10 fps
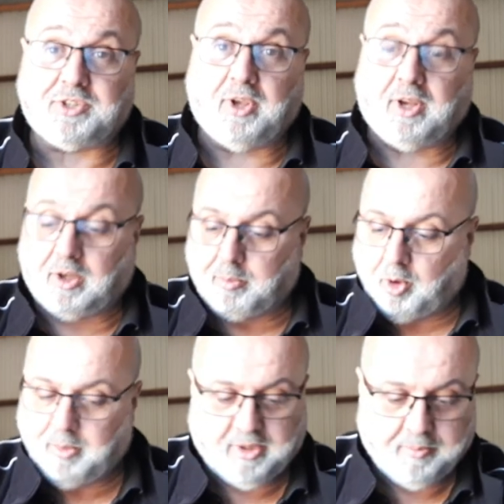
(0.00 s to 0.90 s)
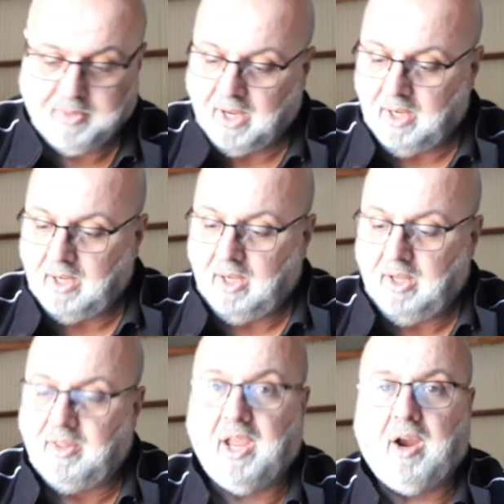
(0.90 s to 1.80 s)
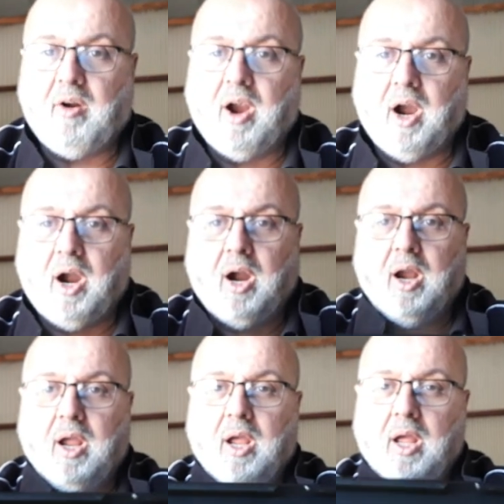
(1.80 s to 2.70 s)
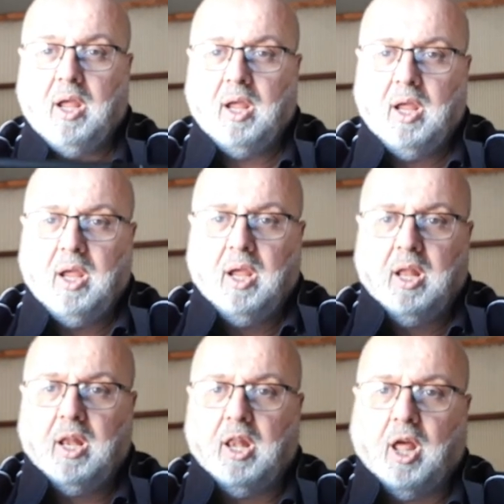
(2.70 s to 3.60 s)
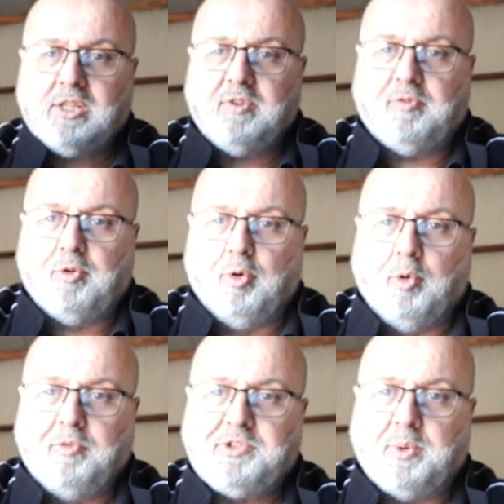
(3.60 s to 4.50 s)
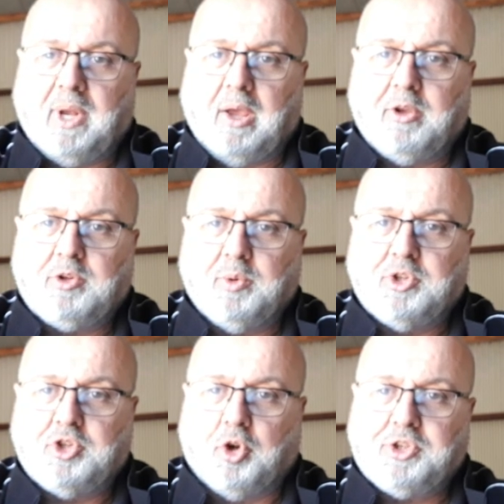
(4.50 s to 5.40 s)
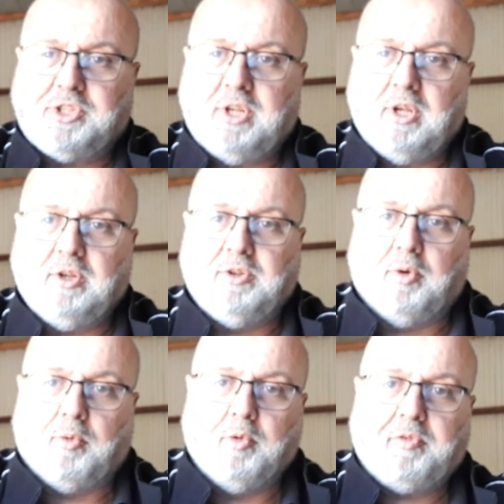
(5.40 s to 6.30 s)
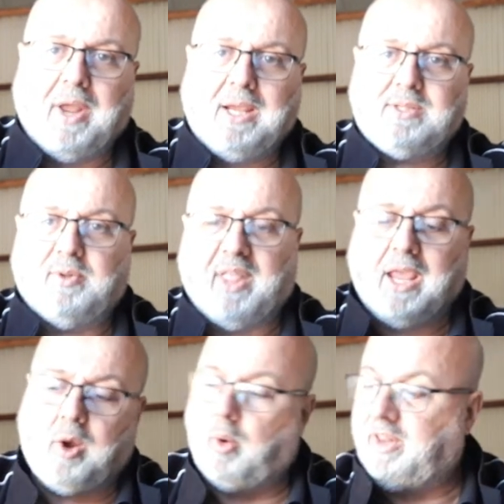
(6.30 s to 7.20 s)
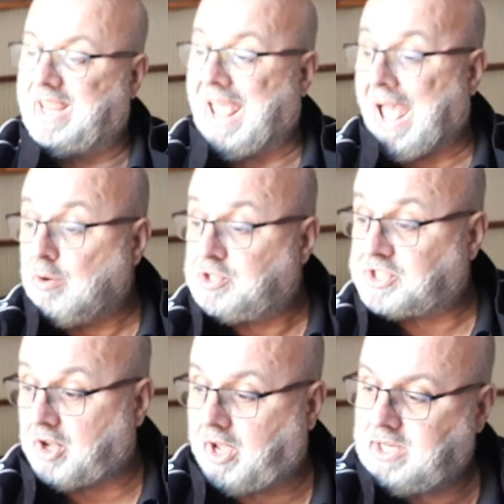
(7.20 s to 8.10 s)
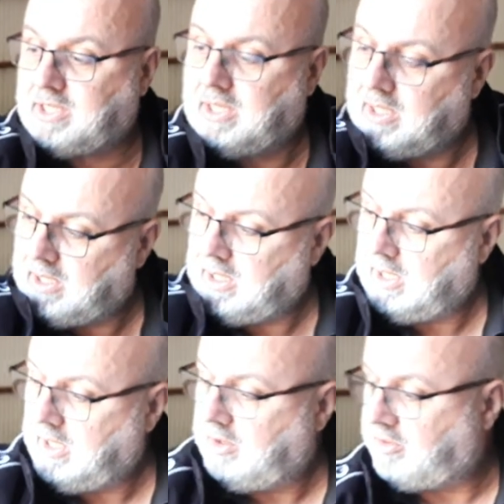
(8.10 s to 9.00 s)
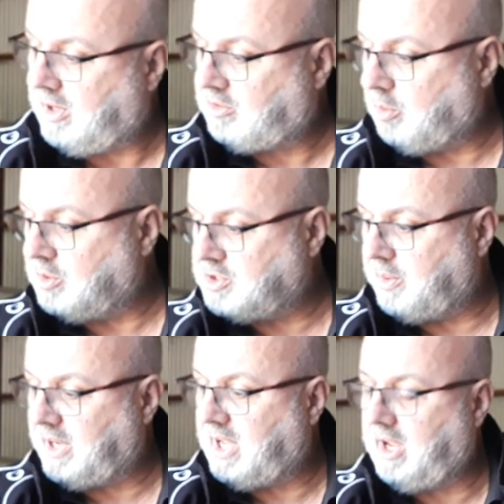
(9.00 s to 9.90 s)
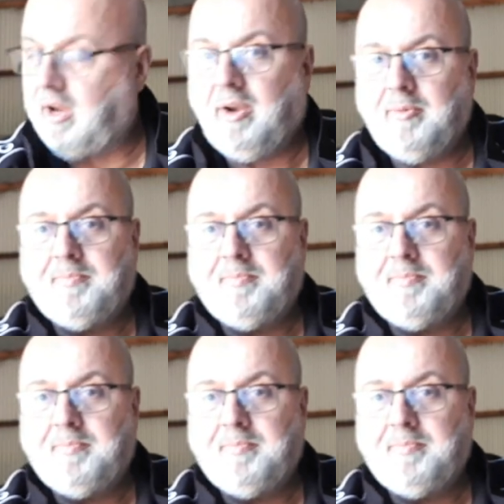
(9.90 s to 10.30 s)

side at the moment. There are lots of grooves to allow you to adjust the roof rack, so they go on the outside. So that's what we're doing here.